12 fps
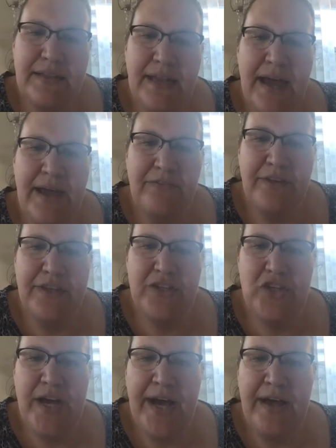live on the
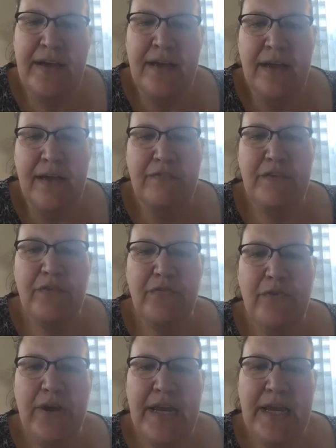chat, feel
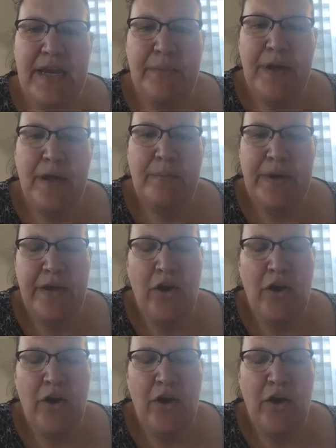free to email me.